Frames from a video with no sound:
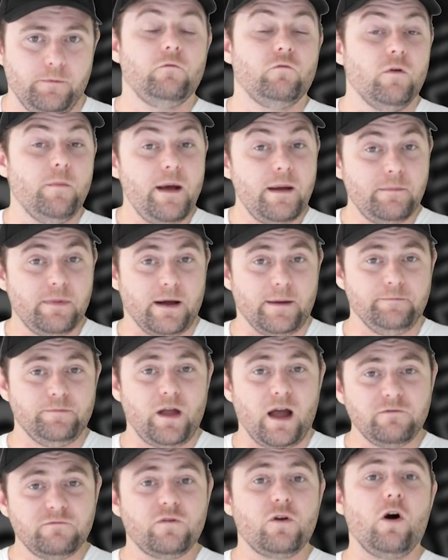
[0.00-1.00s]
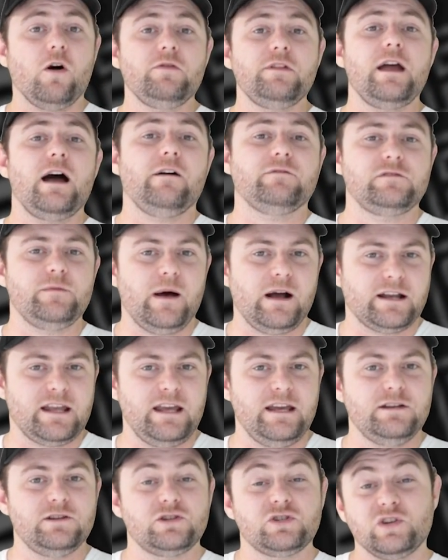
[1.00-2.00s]
Remember, I've got the Aftermarket
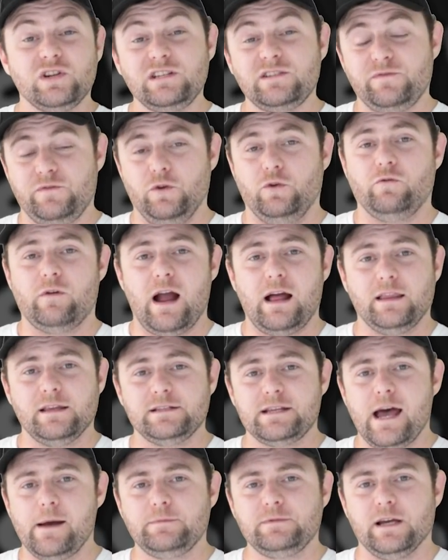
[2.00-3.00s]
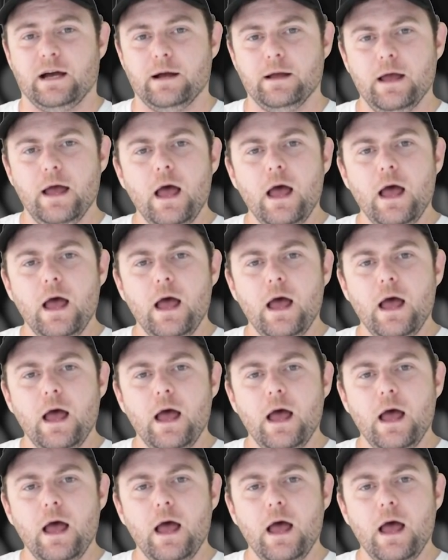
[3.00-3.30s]
Industries fuel rail adapter.